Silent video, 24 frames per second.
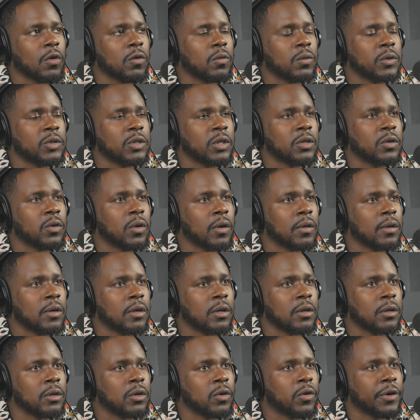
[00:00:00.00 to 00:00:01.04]
Went to Northern
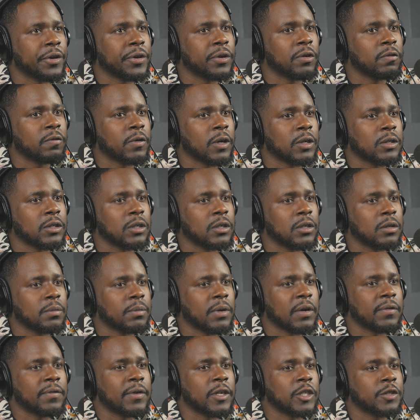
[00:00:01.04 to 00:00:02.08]
Illinois University
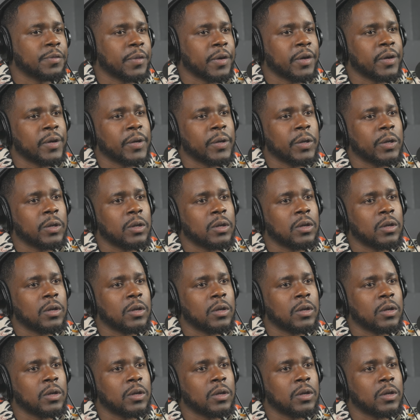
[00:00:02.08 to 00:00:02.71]
my freshman year